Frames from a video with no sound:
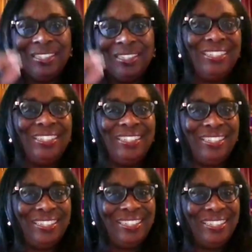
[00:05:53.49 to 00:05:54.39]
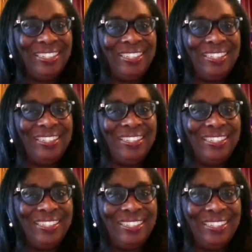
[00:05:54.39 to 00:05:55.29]

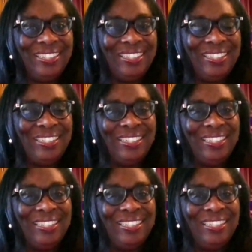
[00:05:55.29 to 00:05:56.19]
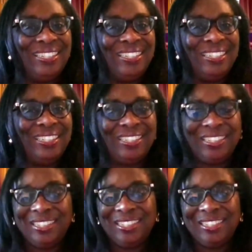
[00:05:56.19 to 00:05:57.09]

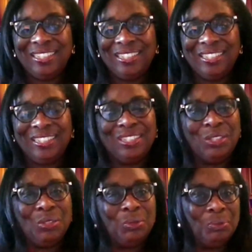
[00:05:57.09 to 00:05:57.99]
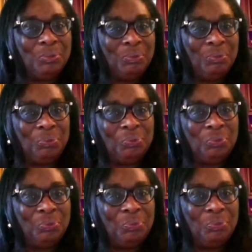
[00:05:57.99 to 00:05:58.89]

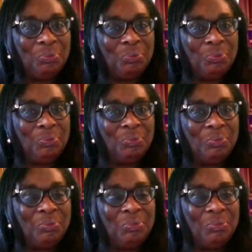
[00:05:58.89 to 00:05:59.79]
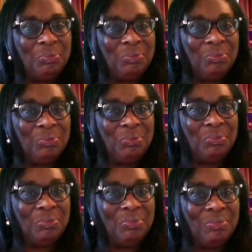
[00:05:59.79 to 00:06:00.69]

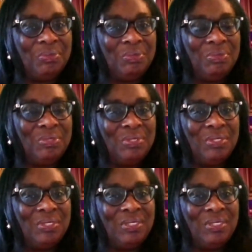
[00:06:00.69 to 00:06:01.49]
[no speech]